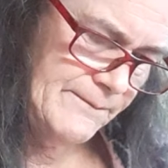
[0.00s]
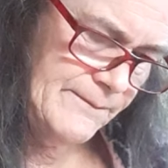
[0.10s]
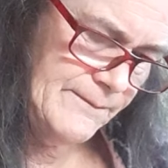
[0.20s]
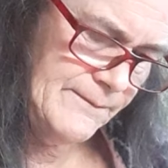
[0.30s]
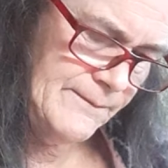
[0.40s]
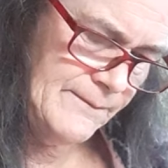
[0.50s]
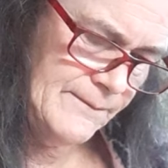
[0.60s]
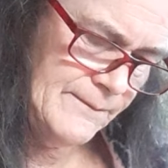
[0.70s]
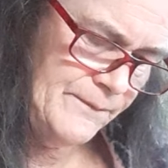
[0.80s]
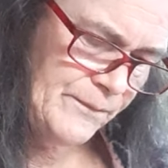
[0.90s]

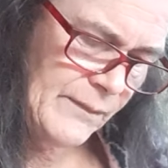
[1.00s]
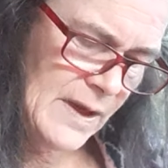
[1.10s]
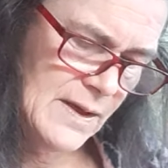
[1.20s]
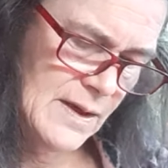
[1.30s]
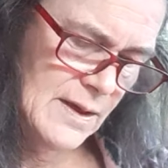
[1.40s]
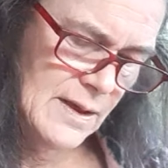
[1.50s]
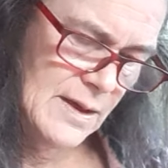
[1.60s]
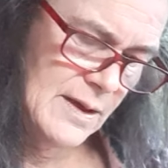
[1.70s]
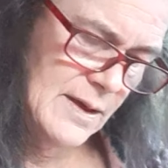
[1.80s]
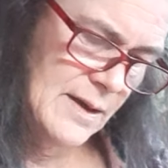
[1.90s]
Mm-mm-mm.
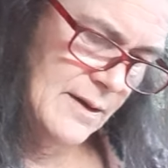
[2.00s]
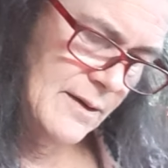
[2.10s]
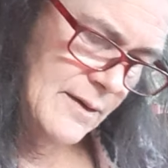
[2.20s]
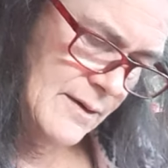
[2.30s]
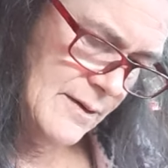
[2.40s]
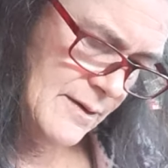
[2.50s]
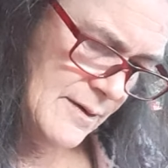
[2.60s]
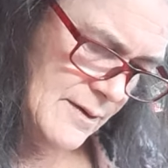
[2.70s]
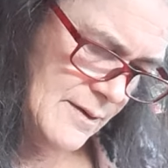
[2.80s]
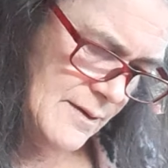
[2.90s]

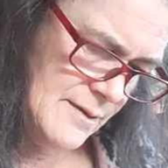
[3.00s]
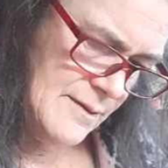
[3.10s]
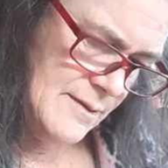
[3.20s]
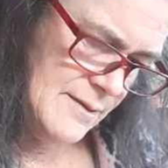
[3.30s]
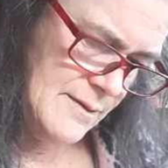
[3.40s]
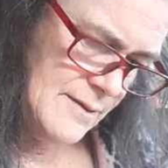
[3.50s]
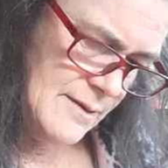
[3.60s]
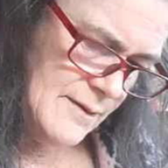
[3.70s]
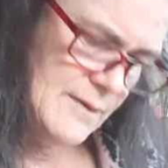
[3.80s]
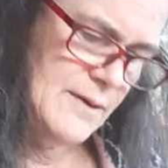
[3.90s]
Uh,
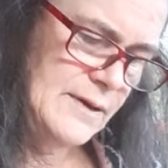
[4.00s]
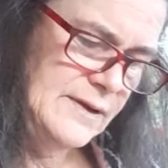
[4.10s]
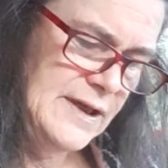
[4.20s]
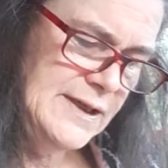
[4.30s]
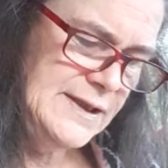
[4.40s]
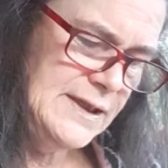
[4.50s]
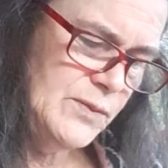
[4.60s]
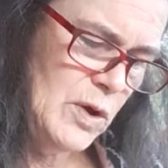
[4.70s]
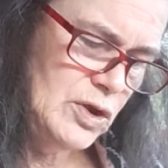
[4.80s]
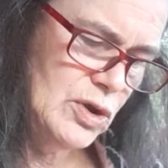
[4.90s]
this is
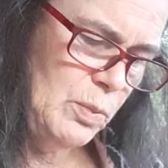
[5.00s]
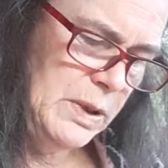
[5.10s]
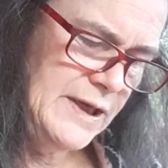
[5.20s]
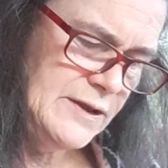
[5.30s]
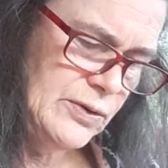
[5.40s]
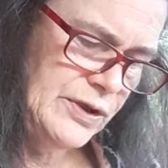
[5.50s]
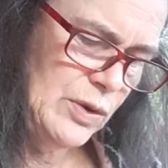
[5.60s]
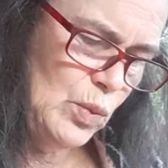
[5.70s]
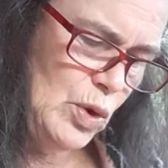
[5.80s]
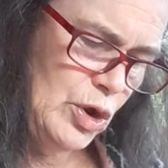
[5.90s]
what took place during the
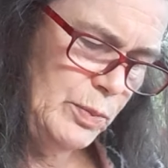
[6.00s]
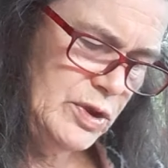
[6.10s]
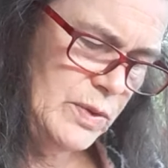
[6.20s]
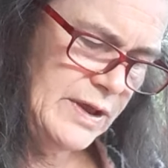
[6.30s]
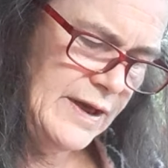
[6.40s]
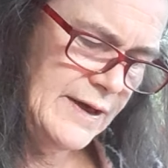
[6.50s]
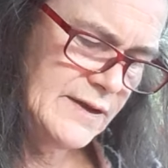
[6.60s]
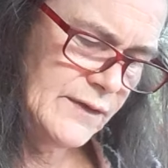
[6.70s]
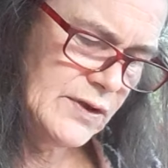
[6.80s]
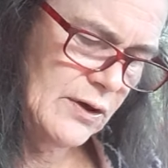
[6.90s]
war between the
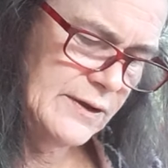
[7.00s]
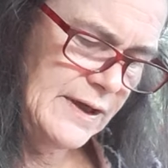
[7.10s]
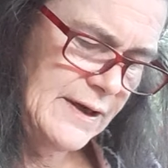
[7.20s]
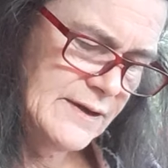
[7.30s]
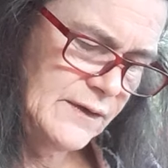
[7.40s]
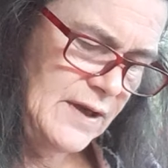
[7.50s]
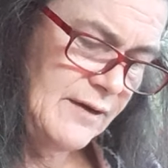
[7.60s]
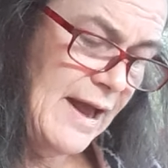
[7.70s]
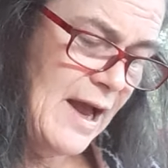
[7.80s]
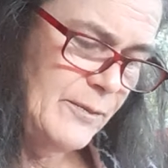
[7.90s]
house of Saul and the house of
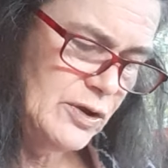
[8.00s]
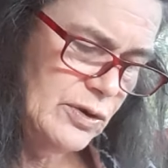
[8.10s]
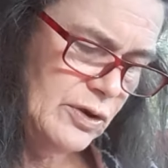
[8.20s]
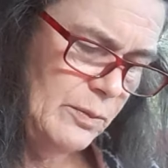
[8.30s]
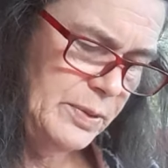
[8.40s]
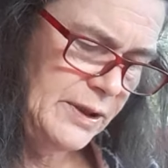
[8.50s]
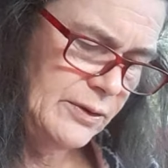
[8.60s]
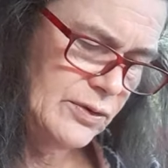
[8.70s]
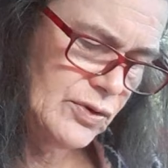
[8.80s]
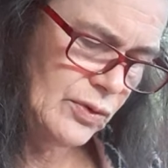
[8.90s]
David. Abner took complete
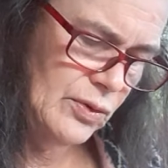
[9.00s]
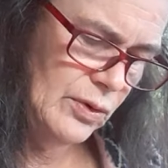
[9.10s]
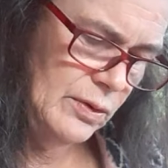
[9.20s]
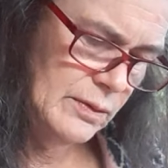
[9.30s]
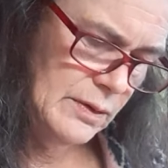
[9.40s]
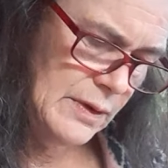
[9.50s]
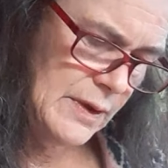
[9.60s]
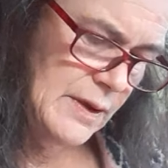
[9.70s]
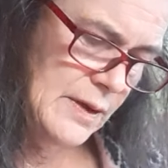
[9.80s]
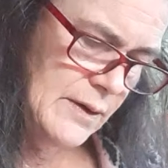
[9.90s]
control.
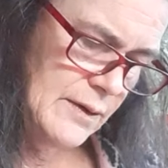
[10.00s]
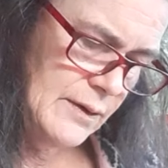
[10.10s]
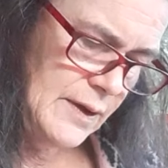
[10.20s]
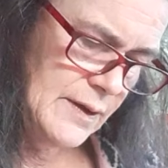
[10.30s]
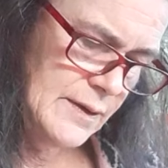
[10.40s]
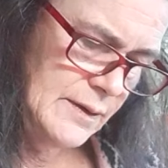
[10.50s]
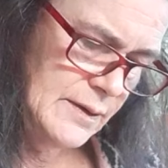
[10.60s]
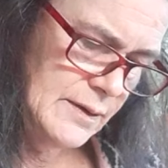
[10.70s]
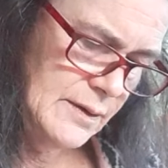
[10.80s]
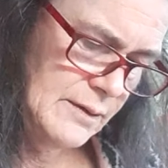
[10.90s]
Okay,
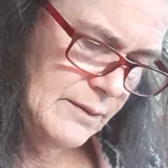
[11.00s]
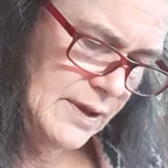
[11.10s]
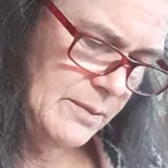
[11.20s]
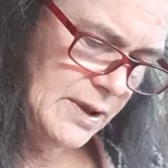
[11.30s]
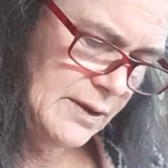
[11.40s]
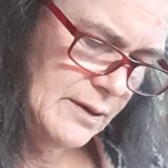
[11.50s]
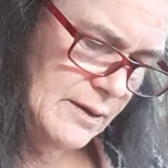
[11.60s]
wait a minute.